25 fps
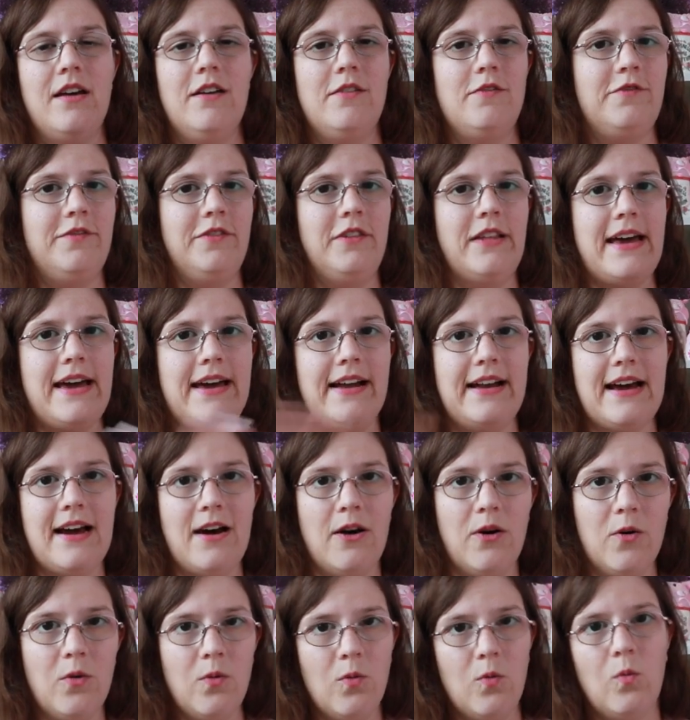flat
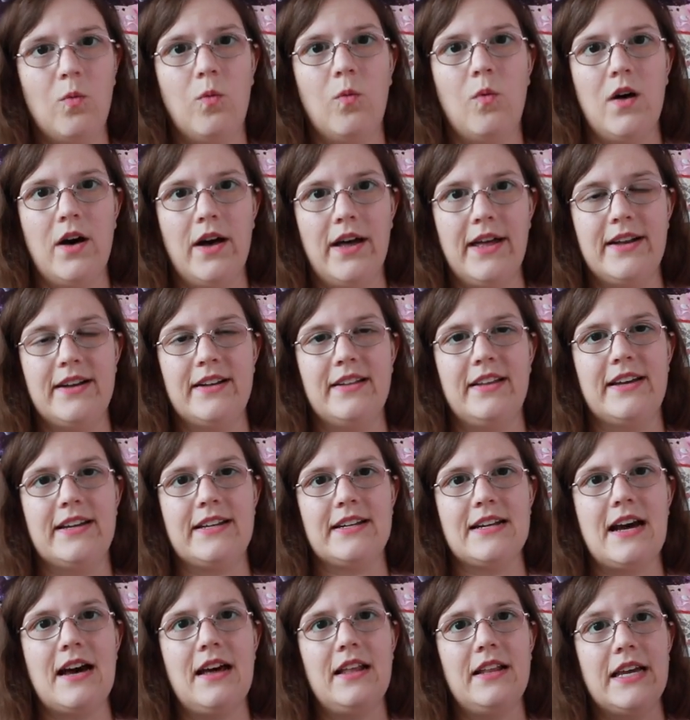out one, like
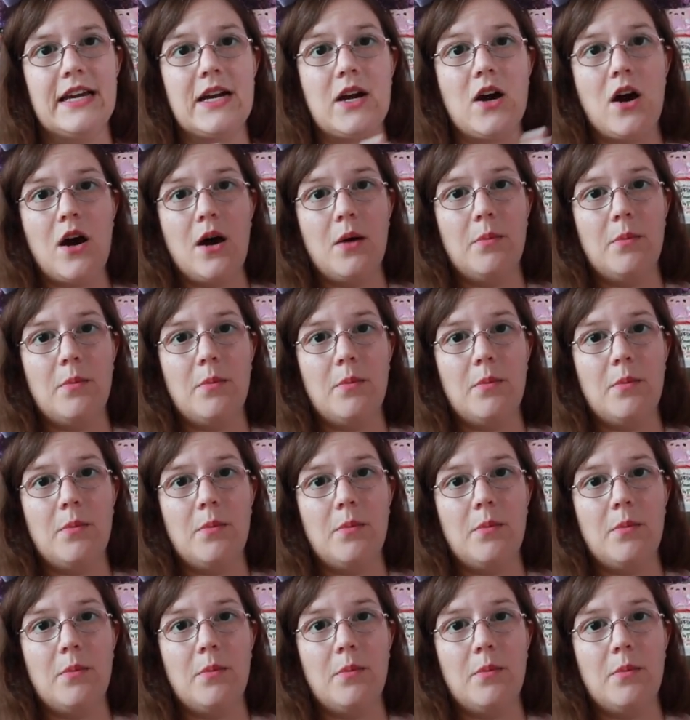not like